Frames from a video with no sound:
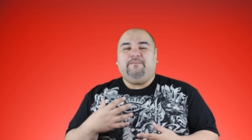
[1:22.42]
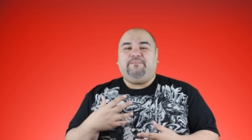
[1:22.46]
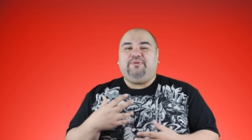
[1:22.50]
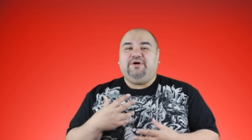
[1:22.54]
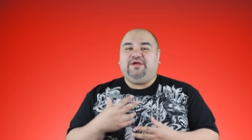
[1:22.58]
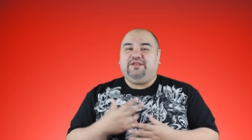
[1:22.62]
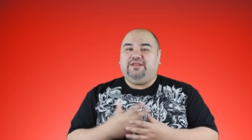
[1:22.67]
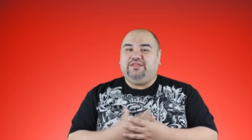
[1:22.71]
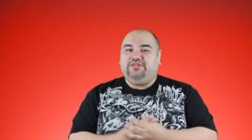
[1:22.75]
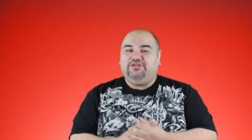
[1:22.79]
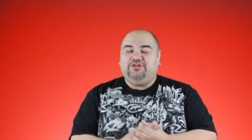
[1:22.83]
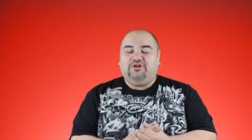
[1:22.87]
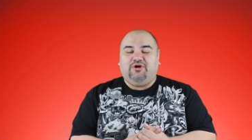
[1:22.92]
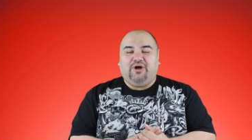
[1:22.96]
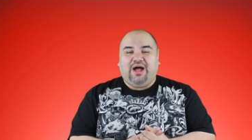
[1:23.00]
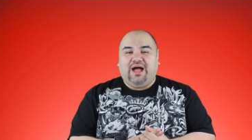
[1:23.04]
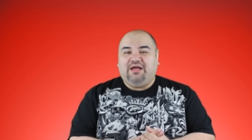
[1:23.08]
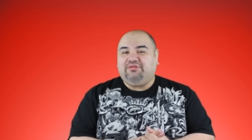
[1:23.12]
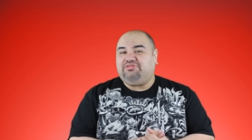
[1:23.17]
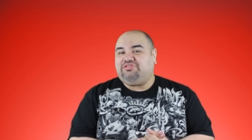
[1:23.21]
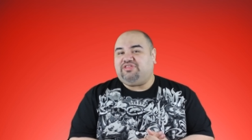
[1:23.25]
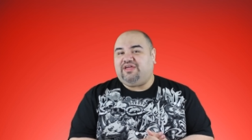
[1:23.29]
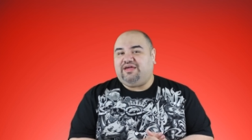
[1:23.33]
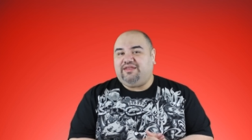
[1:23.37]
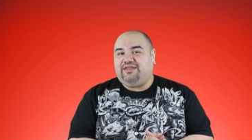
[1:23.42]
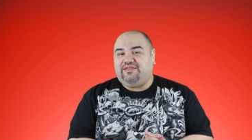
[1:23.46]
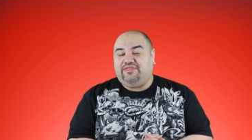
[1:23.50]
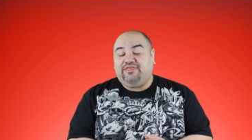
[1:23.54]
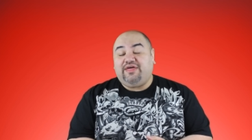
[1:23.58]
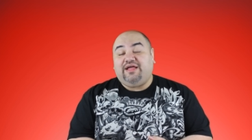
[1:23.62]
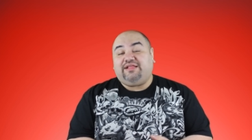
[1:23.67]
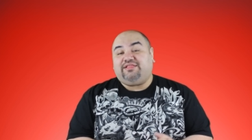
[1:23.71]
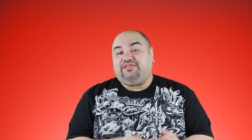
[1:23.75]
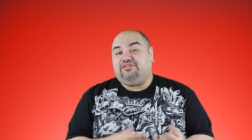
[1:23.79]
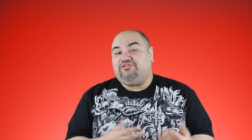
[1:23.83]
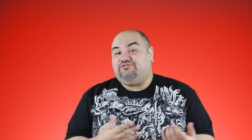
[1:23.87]
But, you know, outside of
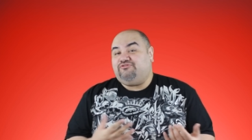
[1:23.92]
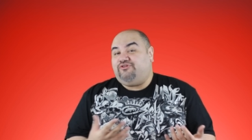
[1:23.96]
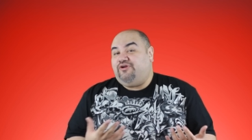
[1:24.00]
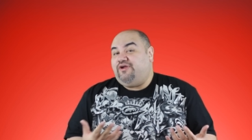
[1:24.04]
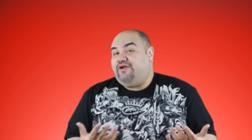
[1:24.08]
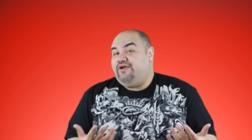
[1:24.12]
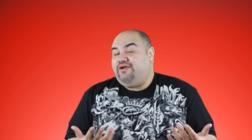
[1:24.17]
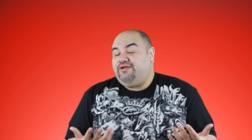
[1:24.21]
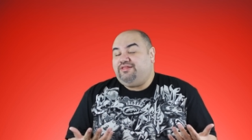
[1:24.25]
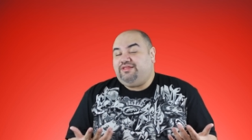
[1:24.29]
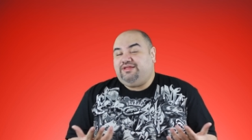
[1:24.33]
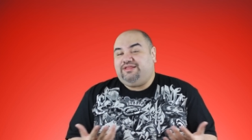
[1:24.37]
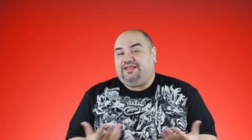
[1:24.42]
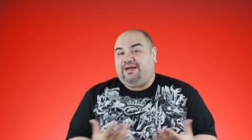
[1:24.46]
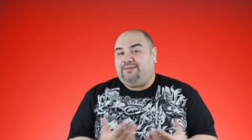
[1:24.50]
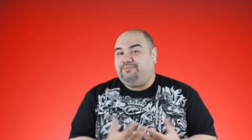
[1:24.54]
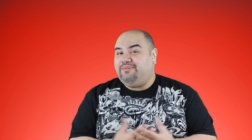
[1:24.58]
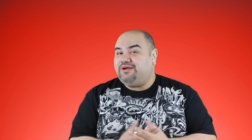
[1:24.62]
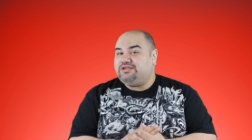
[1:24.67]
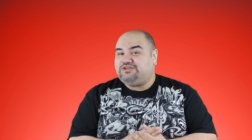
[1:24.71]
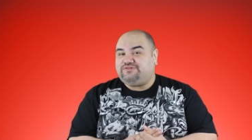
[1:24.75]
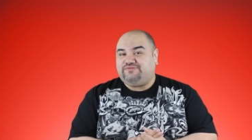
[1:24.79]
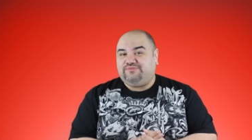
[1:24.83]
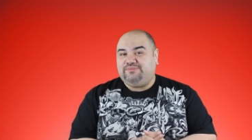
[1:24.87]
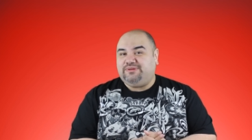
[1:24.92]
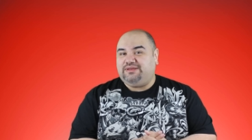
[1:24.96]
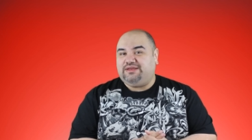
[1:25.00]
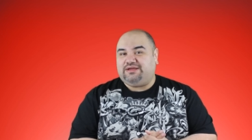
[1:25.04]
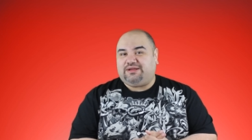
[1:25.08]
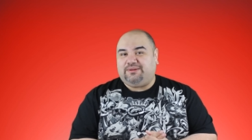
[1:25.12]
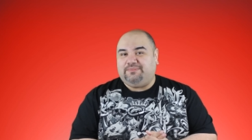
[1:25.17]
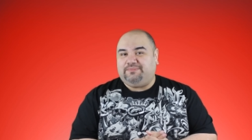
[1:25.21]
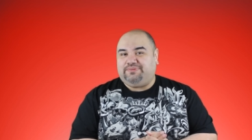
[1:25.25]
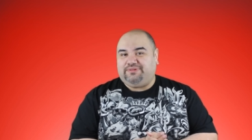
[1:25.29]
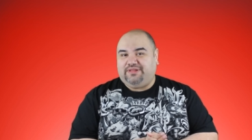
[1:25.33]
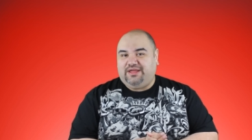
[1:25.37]
that, there's really not much for me to
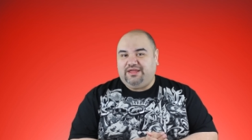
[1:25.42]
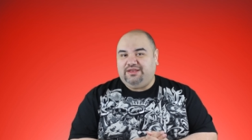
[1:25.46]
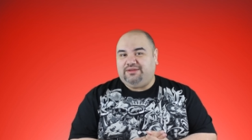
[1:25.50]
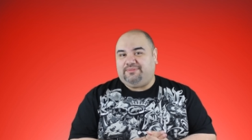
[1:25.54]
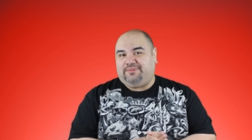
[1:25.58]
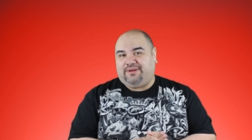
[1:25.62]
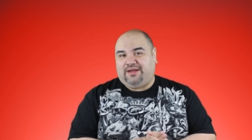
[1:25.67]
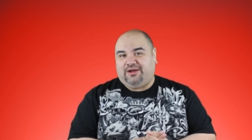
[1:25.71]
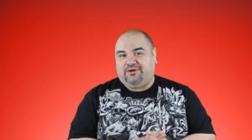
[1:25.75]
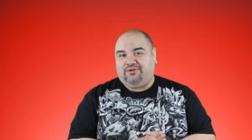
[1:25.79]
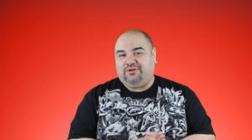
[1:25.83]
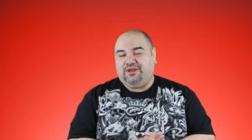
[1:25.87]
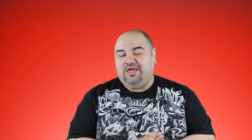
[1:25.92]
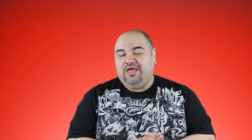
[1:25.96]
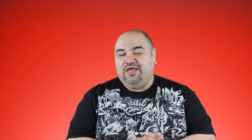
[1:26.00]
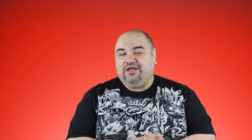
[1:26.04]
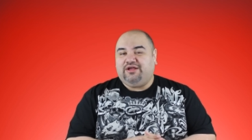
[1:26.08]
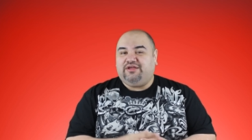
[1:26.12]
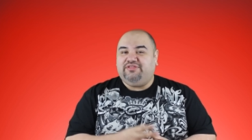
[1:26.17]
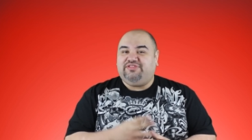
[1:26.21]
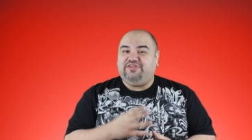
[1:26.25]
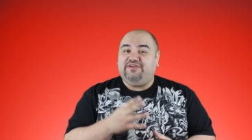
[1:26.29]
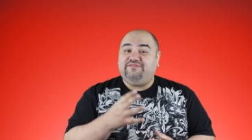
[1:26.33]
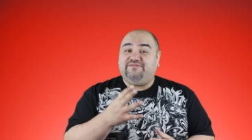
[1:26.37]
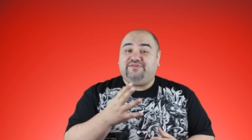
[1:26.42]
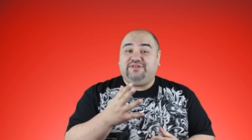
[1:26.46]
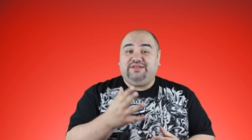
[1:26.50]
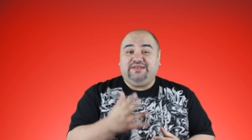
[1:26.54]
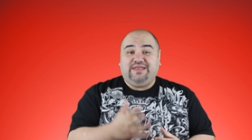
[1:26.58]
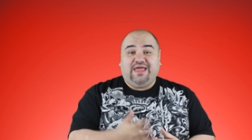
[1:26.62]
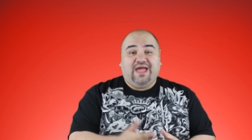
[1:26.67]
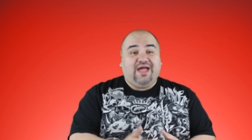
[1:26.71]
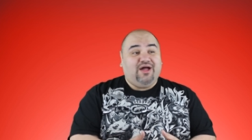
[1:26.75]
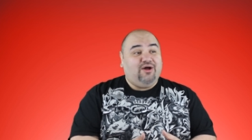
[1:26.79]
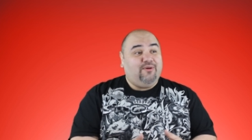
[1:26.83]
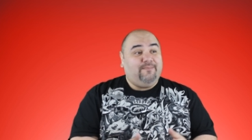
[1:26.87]
complain about. Because even
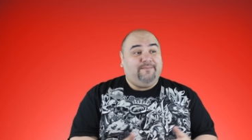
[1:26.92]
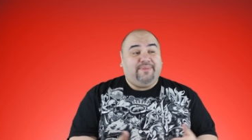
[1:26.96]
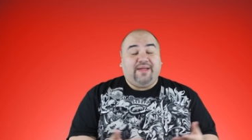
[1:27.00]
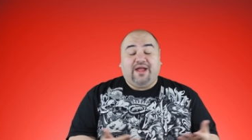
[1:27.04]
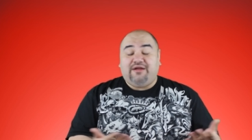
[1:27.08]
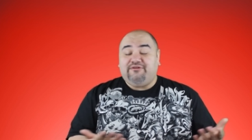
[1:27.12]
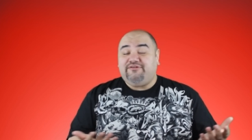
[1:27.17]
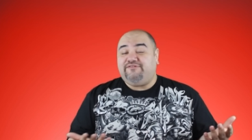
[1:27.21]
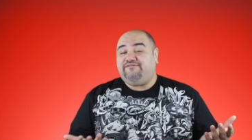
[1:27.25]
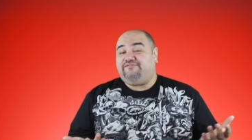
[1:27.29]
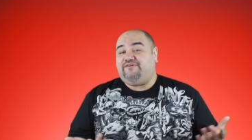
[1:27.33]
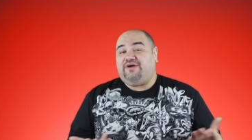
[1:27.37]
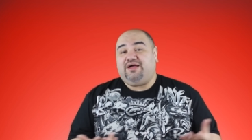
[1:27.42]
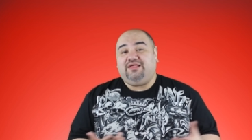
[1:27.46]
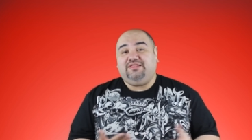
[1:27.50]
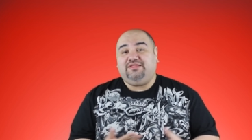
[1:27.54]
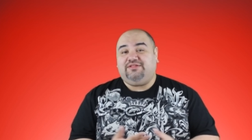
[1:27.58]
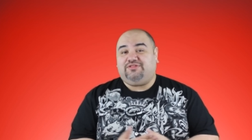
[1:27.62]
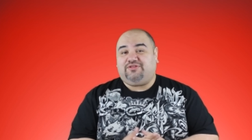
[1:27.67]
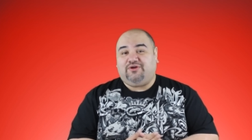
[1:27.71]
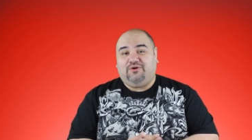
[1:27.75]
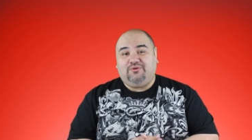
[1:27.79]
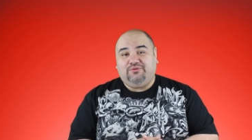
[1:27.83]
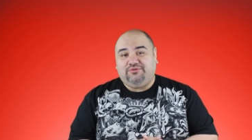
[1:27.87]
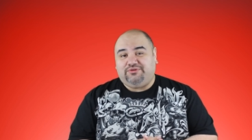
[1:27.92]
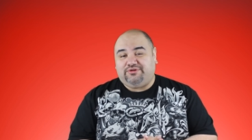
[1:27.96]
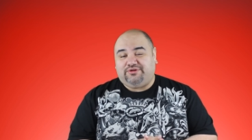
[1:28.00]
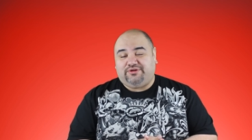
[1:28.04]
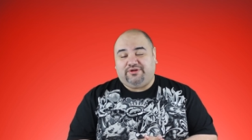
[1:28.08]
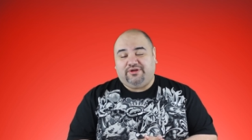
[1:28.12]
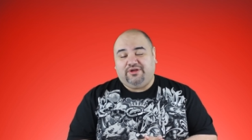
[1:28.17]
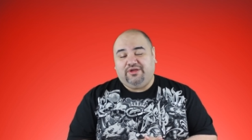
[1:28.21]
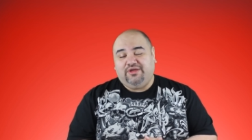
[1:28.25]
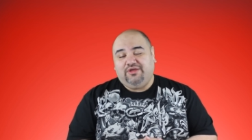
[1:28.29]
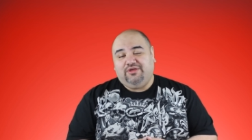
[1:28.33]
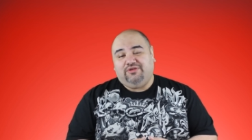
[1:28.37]
now, Barry finally told
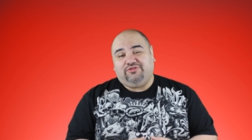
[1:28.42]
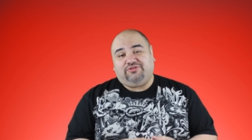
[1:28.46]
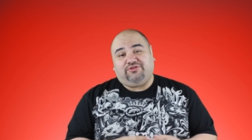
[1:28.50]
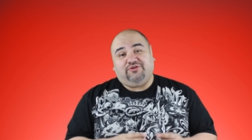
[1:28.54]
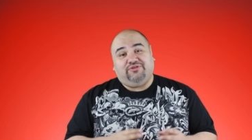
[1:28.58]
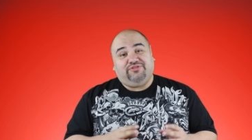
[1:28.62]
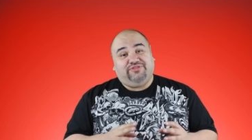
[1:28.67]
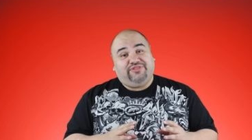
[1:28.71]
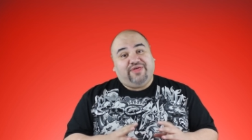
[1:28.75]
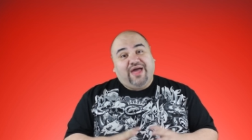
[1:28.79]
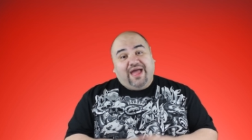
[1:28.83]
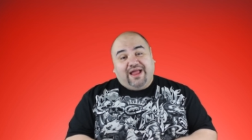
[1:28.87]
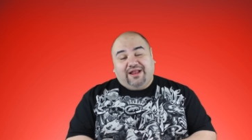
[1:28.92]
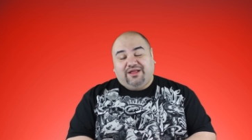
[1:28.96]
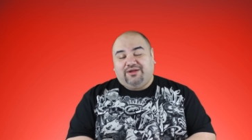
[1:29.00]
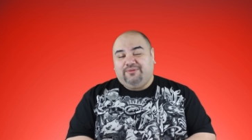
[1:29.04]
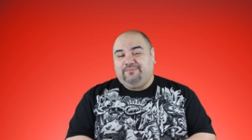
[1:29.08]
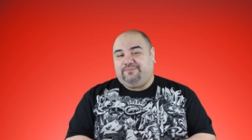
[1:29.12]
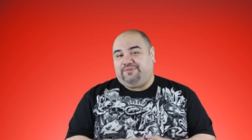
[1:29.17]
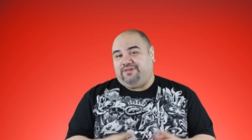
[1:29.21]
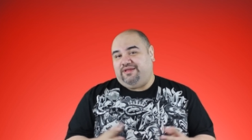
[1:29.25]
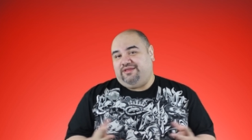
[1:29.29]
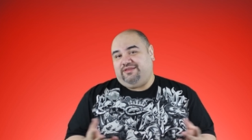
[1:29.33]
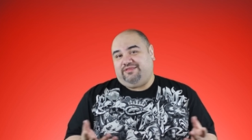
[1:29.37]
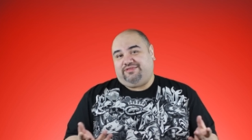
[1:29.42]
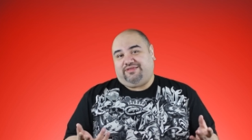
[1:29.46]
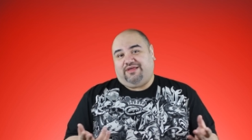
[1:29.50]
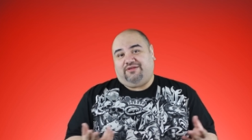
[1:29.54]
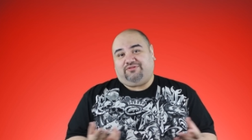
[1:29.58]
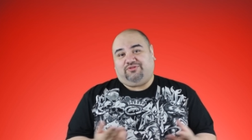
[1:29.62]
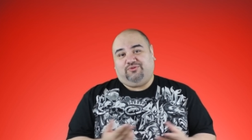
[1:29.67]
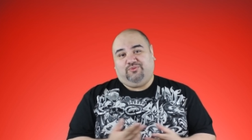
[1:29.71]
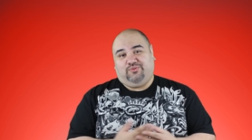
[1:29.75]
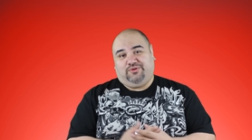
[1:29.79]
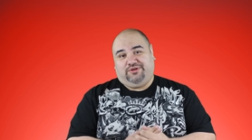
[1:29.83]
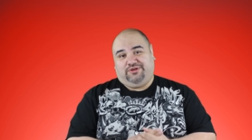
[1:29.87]
her. So that complaint is out
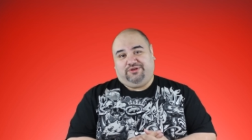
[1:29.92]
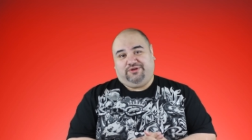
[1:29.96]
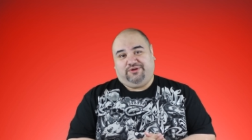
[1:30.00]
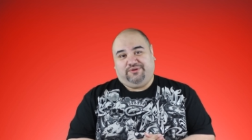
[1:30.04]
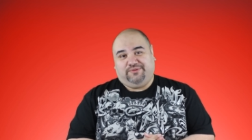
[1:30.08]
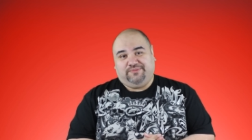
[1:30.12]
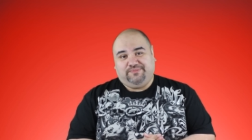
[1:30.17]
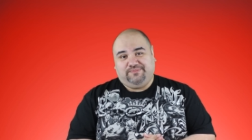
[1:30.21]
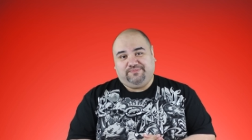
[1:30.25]
the window.